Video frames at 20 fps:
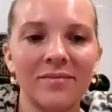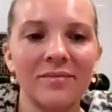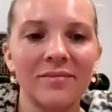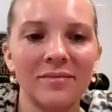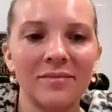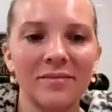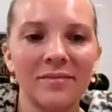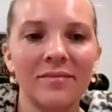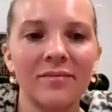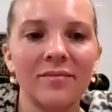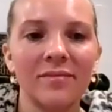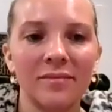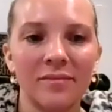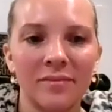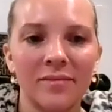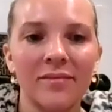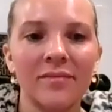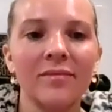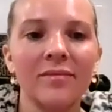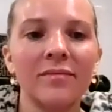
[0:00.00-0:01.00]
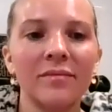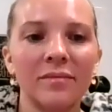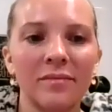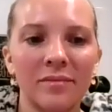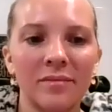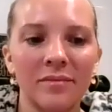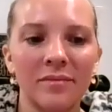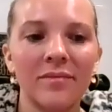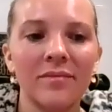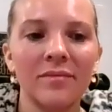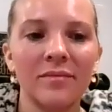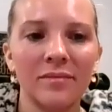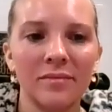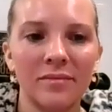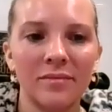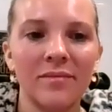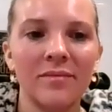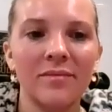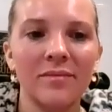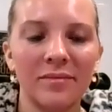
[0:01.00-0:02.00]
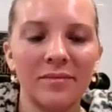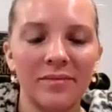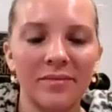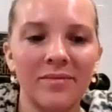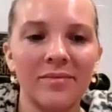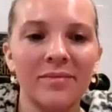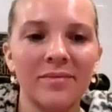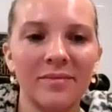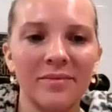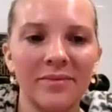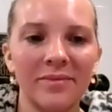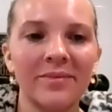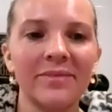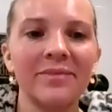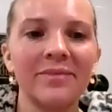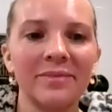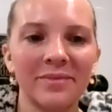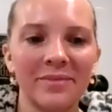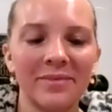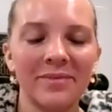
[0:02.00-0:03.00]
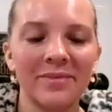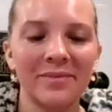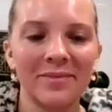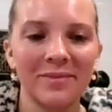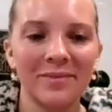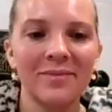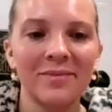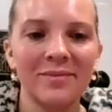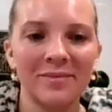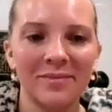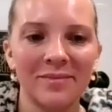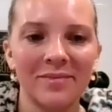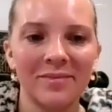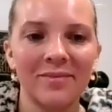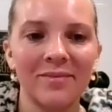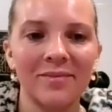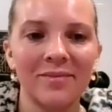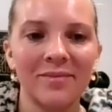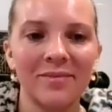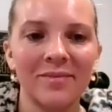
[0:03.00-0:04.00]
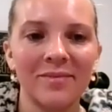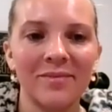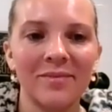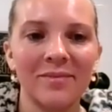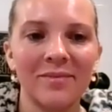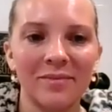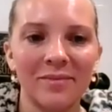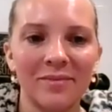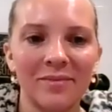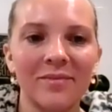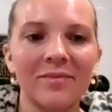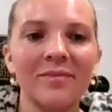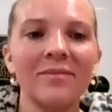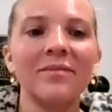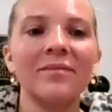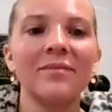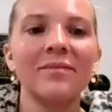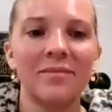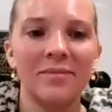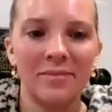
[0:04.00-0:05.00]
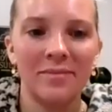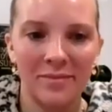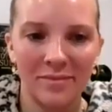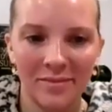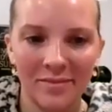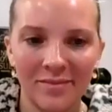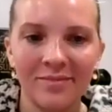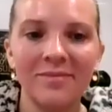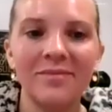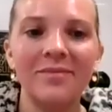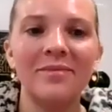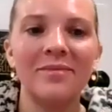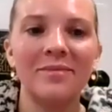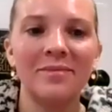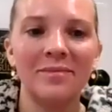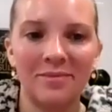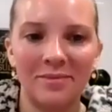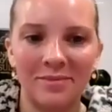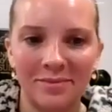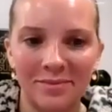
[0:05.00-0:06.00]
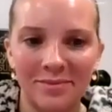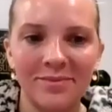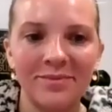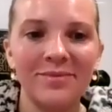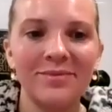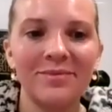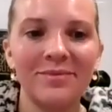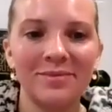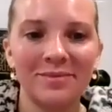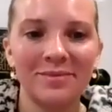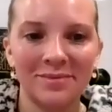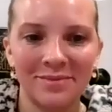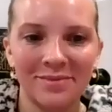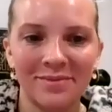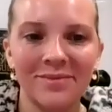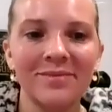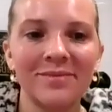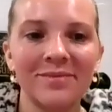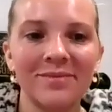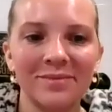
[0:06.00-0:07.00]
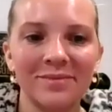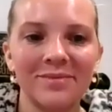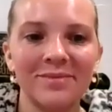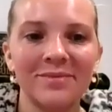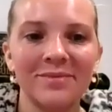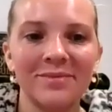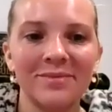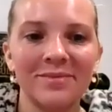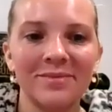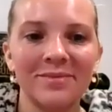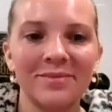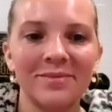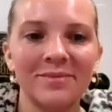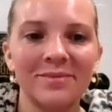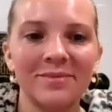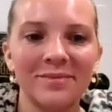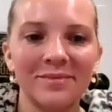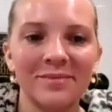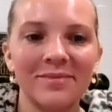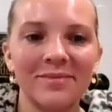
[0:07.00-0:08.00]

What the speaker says: [no speech]